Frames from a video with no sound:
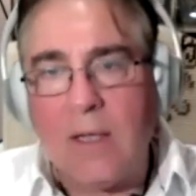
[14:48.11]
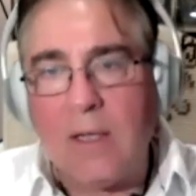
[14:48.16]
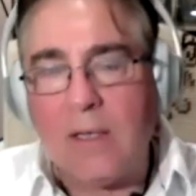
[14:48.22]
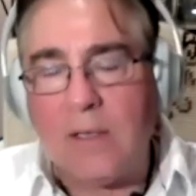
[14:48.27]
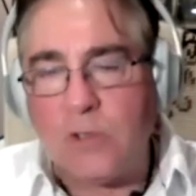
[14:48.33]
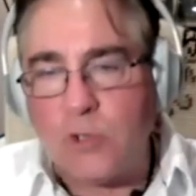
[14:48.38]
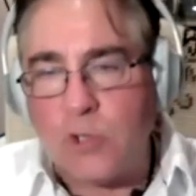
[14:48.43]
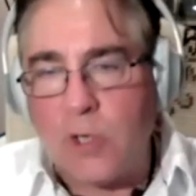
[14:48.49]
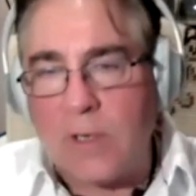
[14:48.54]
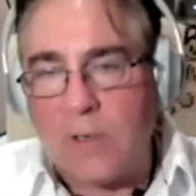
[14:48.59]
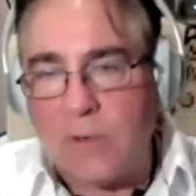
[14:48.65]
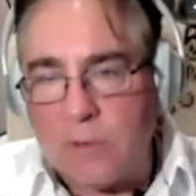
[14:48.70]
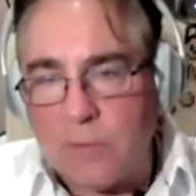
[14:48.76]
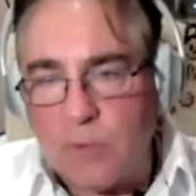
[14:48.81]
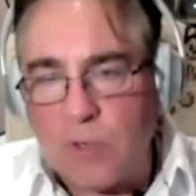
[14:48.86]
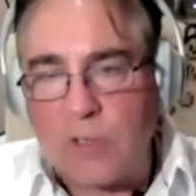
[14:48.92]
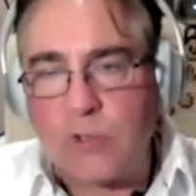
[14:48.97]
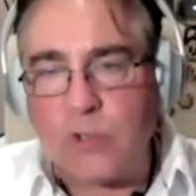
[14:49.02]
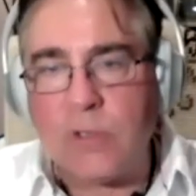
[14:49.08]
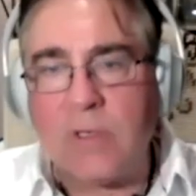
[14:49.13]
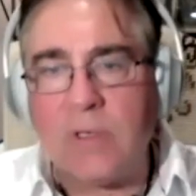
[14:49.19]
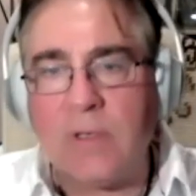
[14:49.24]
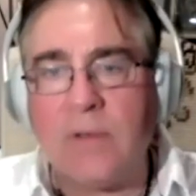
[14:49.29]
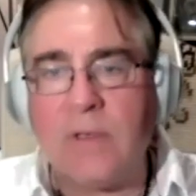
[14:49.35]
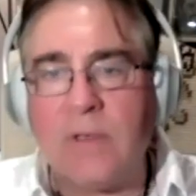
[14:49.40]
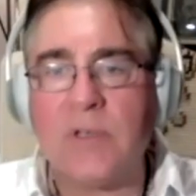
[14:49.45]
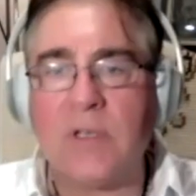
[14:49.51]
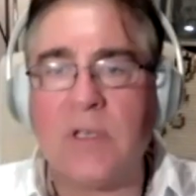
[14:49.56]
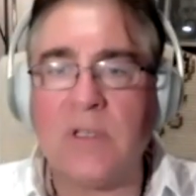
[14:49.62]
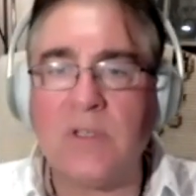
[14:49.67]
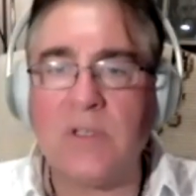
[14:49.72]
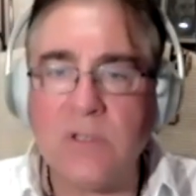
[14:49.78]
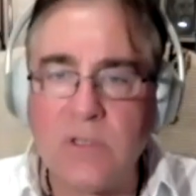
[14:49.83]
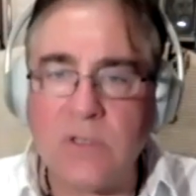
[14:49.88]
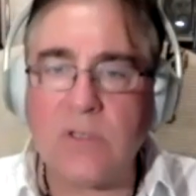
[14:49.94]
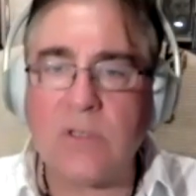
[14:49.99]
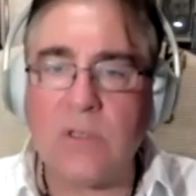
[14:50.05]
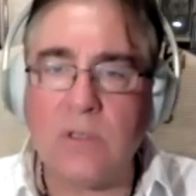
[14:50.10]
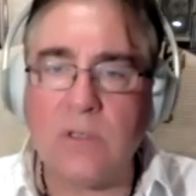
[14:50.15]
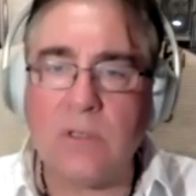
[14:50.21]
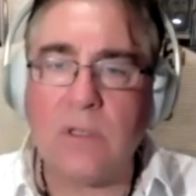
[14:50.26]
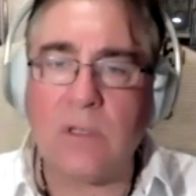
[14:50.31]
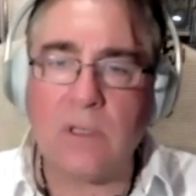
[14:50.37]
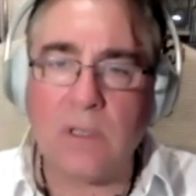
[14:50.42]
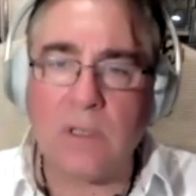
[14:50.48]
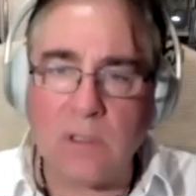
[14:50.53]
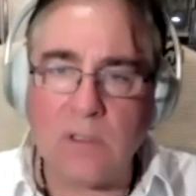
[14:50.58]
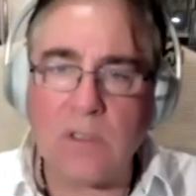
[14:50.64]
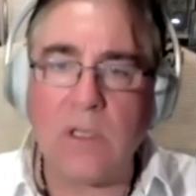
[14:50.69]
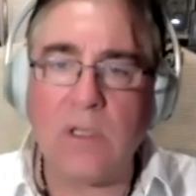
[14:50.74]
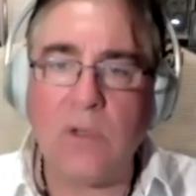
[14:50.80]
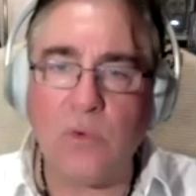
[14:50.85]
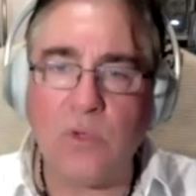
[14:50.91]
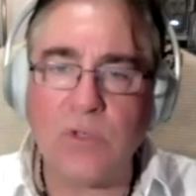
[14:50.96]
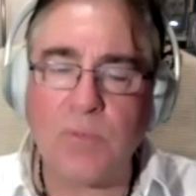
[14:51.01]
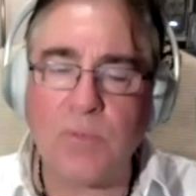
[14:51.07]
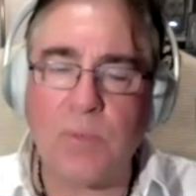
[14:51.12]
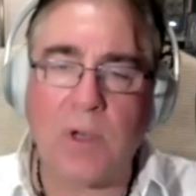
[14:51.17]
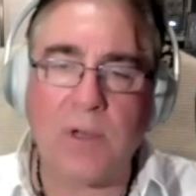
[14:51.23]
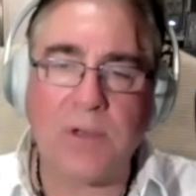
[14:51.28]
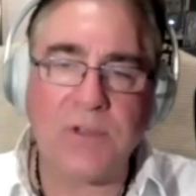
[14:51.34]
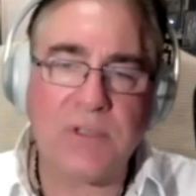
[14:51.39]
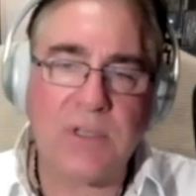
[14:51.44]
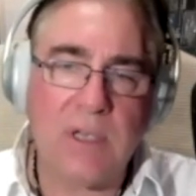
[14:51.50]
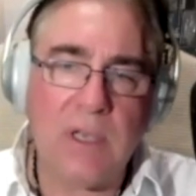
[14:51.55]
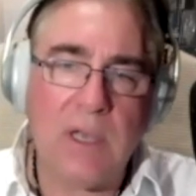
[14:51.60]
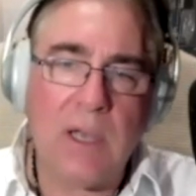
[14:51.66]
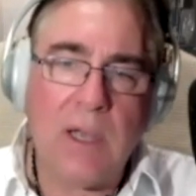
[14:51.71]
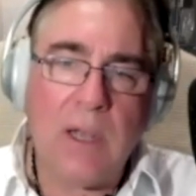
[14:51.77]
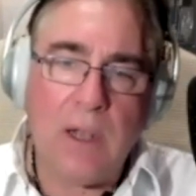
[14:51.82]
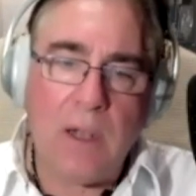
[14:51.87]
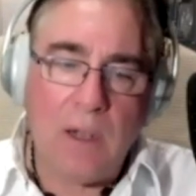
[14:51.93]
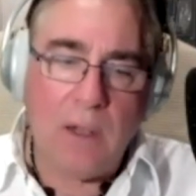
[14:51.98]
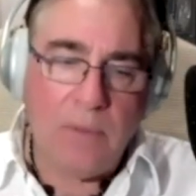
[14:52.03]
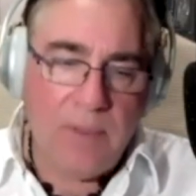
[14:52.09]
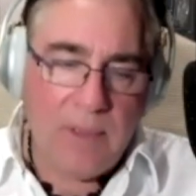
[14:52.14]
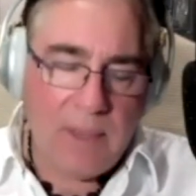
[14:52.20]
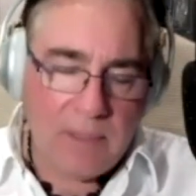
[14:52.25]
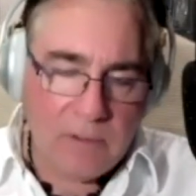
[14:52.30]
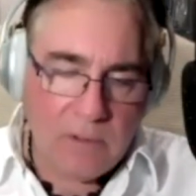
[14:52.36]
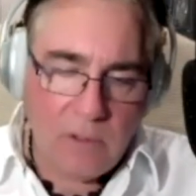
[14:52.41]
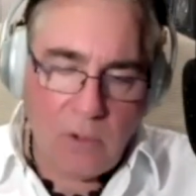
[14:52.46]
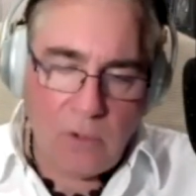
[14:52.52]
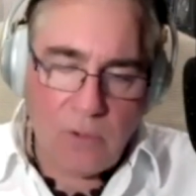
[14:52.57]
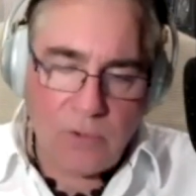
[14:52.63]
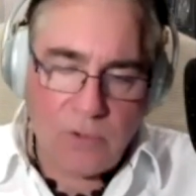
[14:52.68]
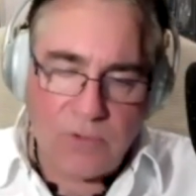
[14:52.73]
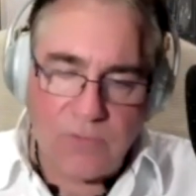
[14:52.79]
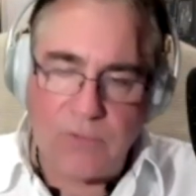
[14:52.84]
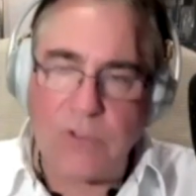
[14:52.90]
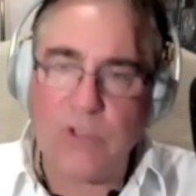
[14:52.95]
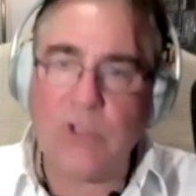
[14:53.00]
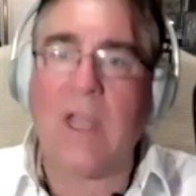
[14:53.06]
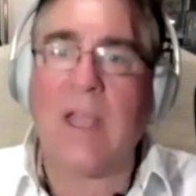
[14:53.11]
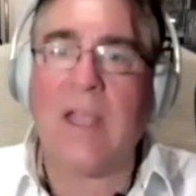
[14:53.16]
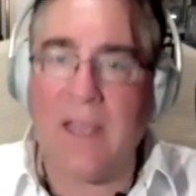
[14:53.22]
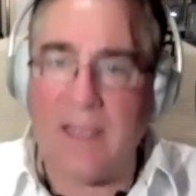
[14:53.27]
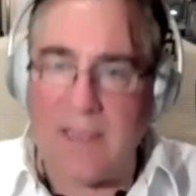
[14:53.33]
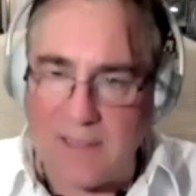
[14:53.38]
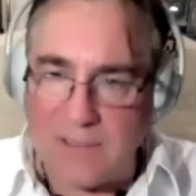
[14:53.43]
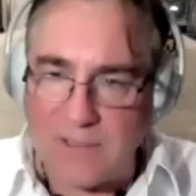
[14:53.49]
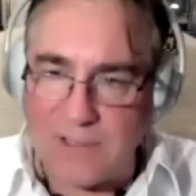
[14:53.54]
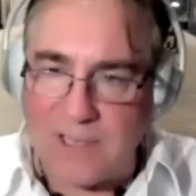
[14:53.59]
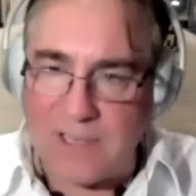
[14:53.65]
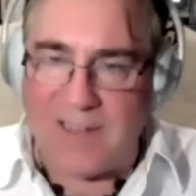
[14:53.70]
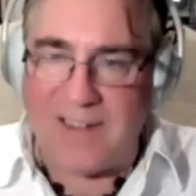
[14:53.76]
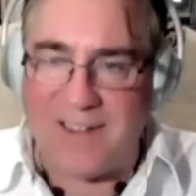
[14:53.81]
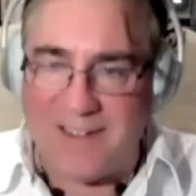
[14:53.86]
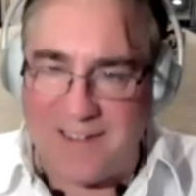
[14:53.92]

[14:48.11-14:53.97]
In China and Russia, there's a consistent and continuous policy that goes for decades.